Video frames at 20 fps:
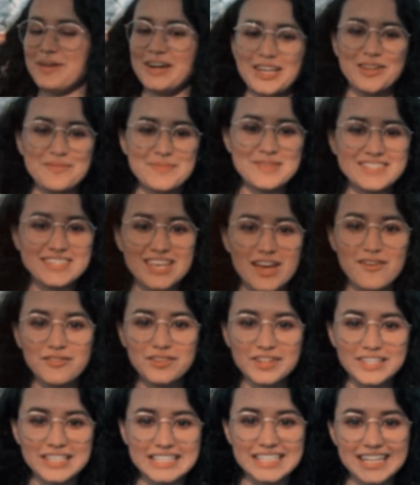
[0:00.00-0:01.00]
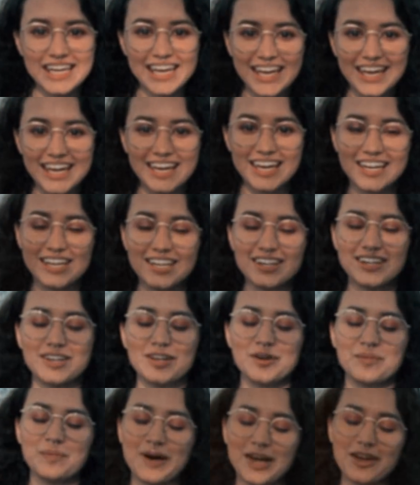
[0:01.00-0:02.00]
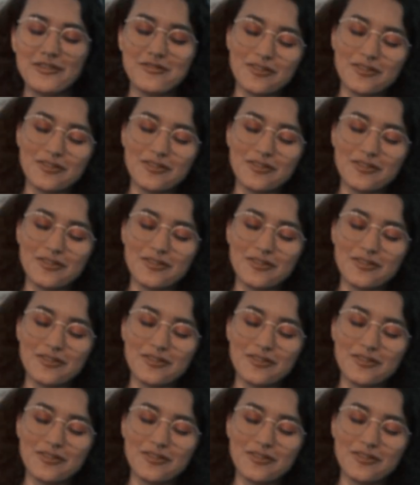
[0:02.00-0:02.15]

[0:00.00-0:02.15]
my name is Evelyn, and my